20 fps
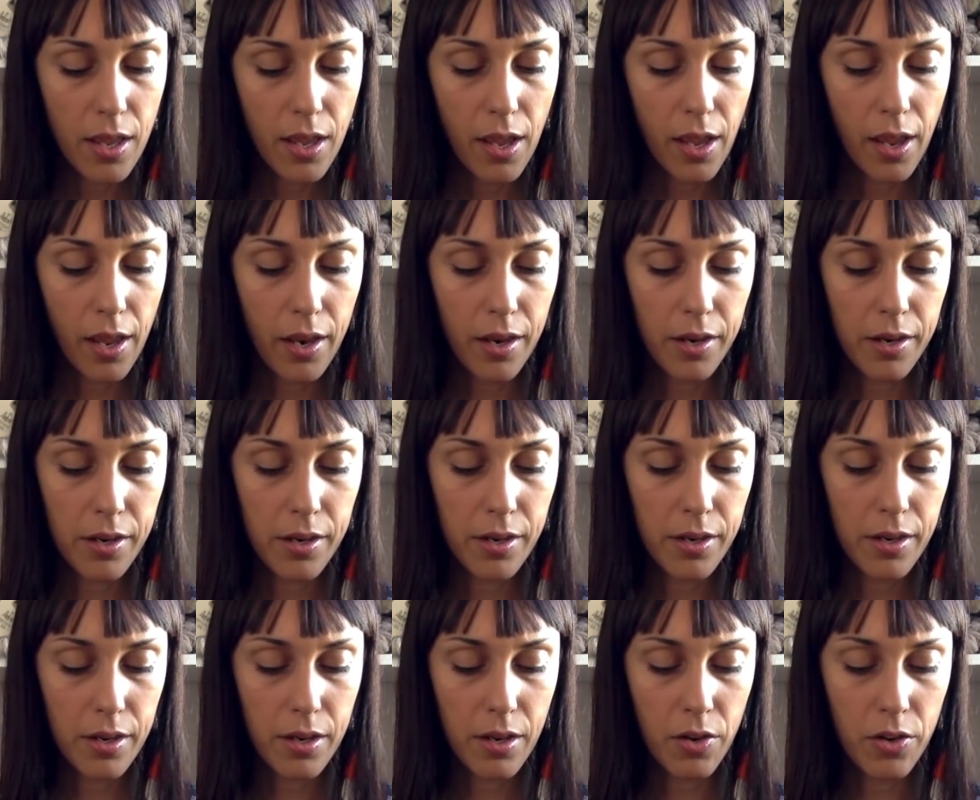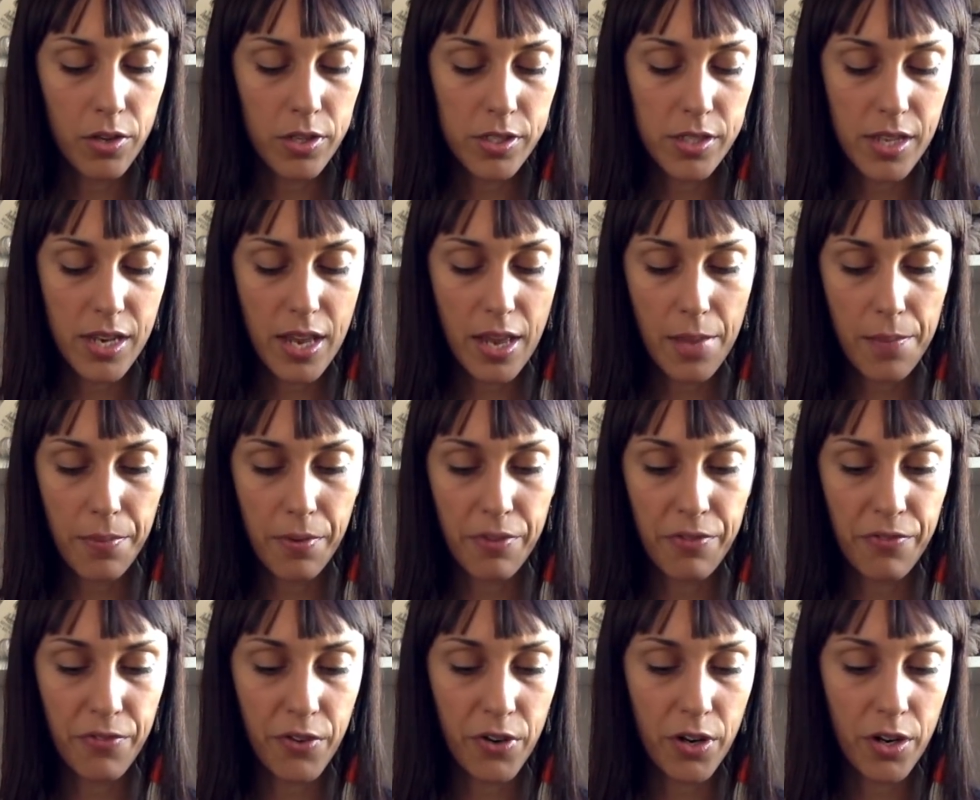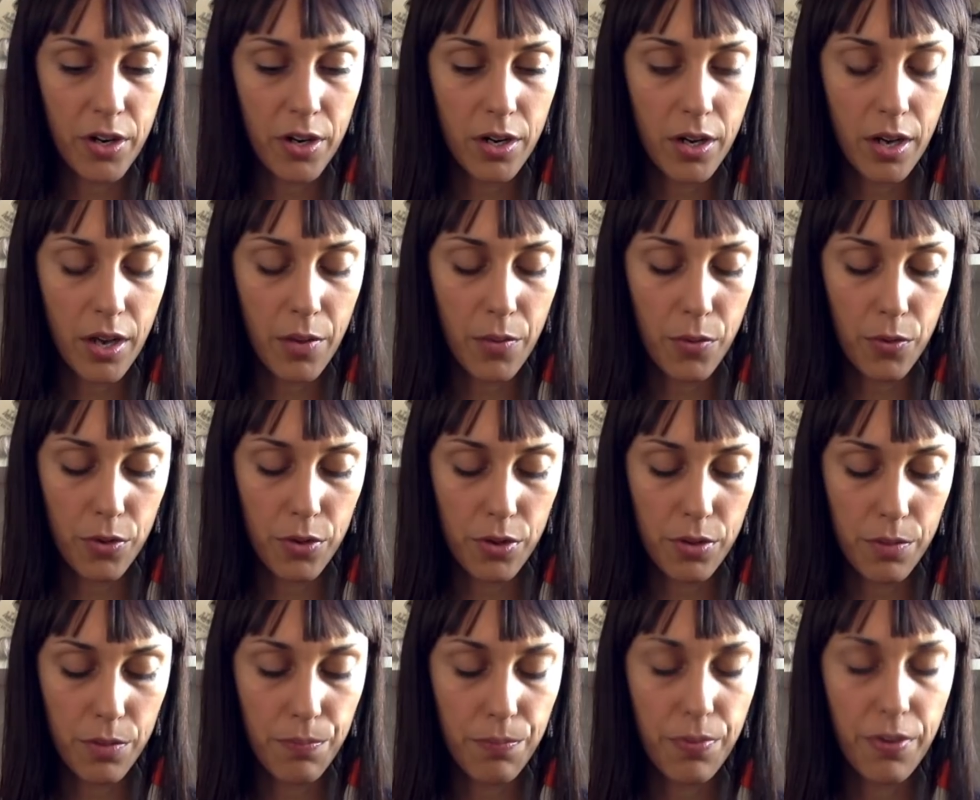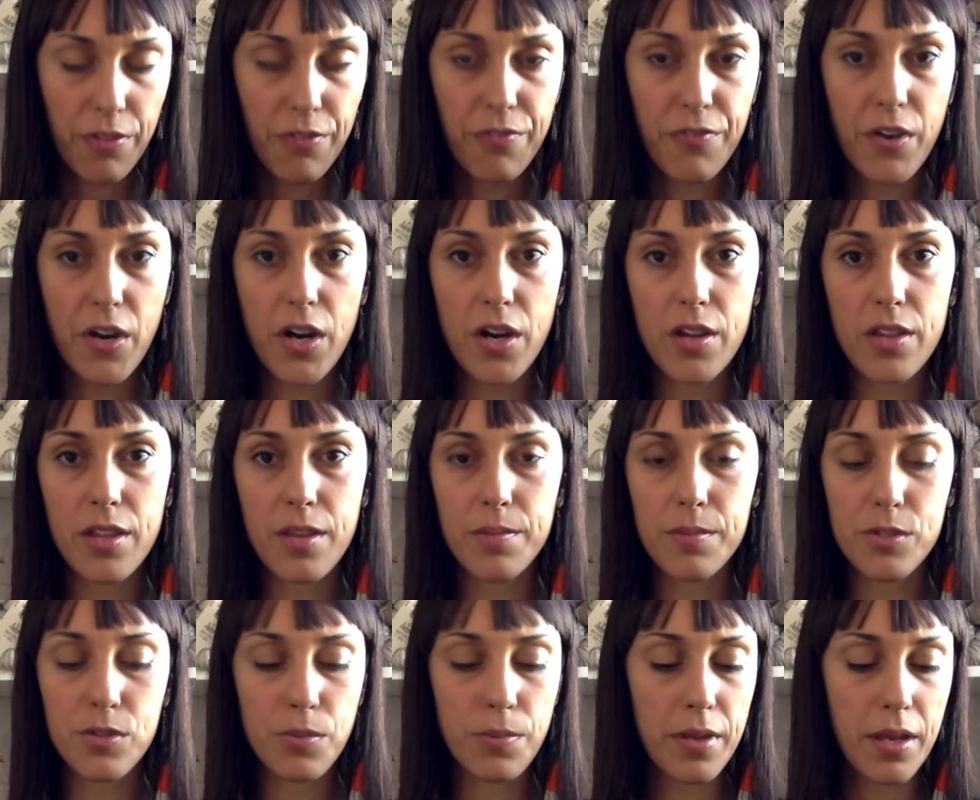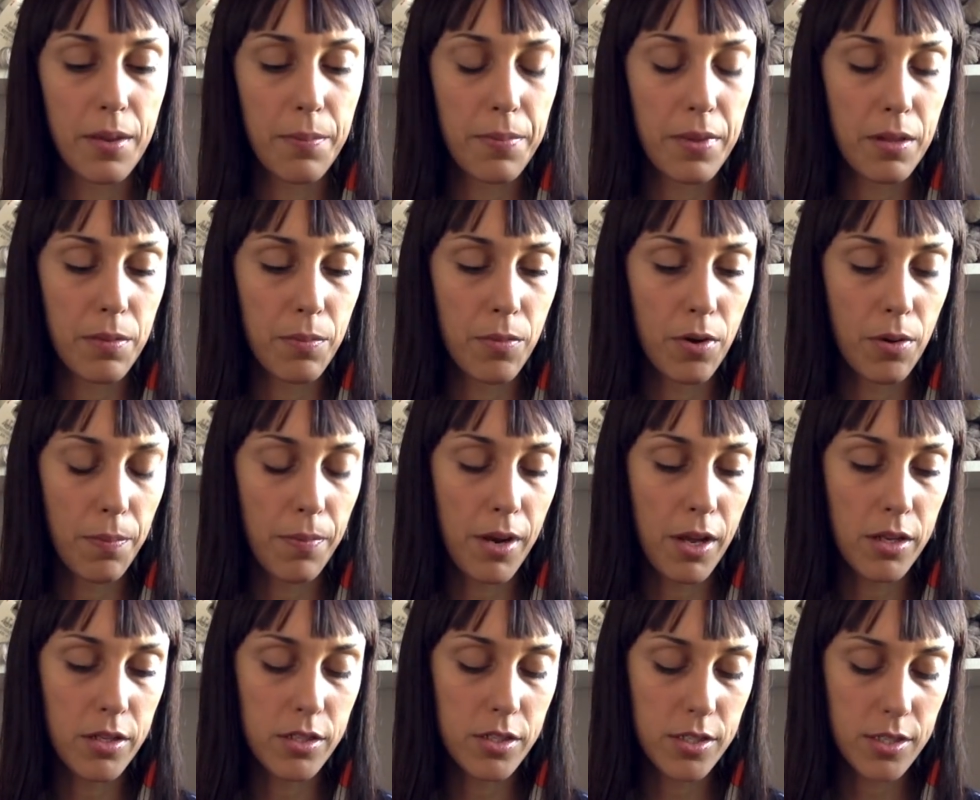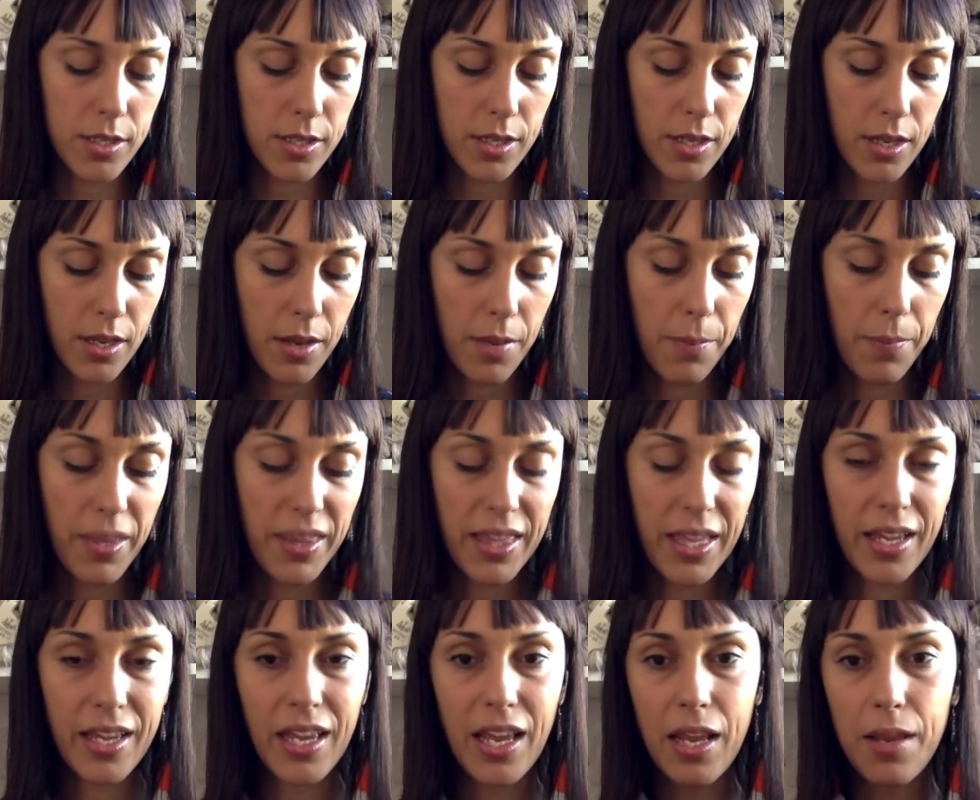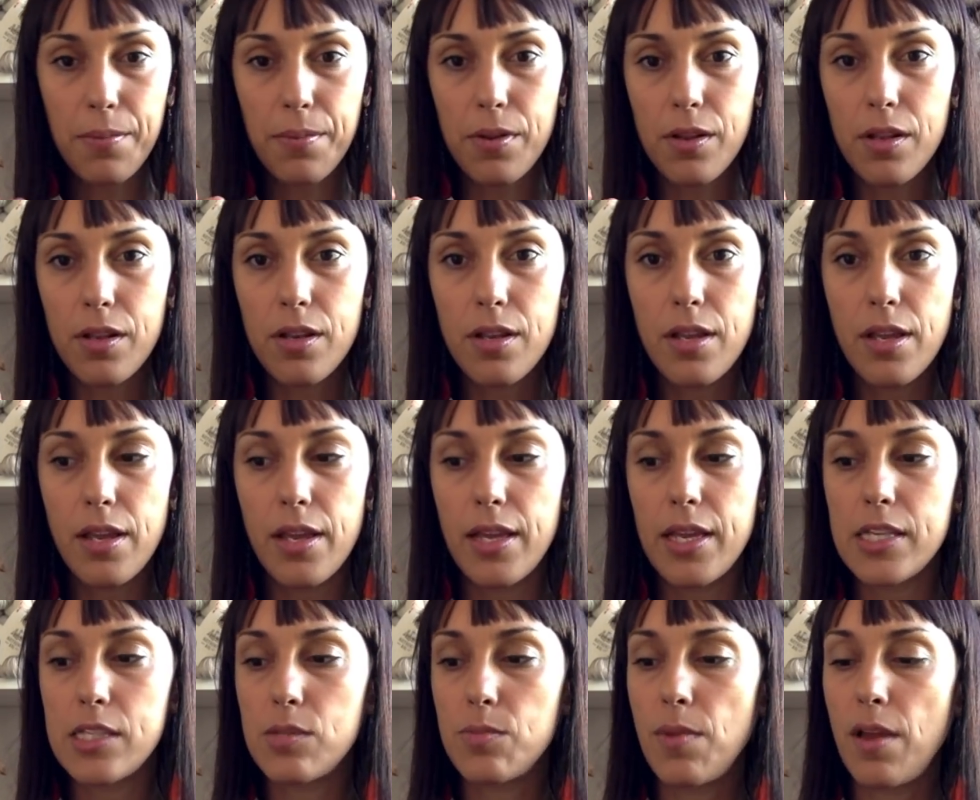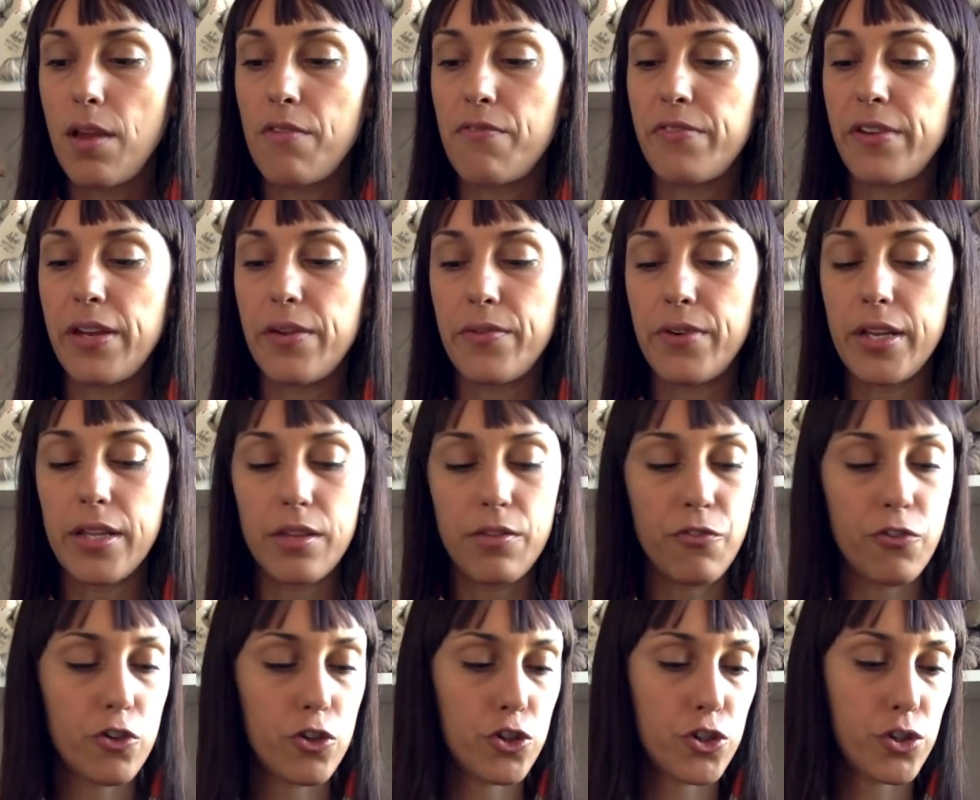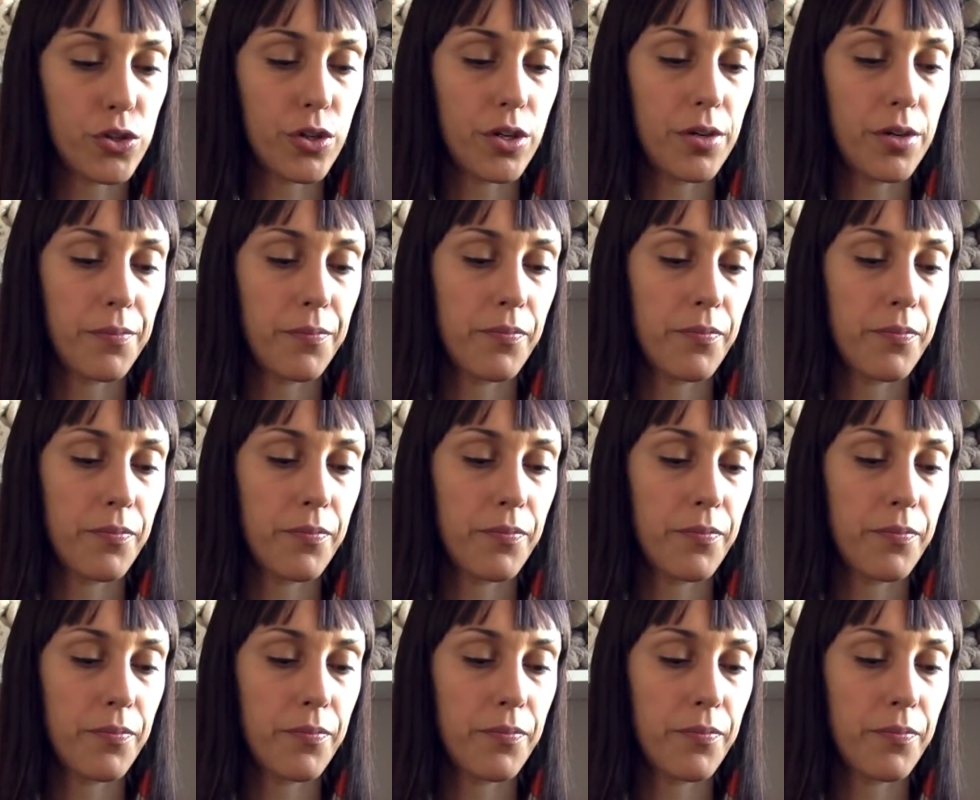and honestly I would prefer them to be a bit more blunt, but the cable is my favorite for sure.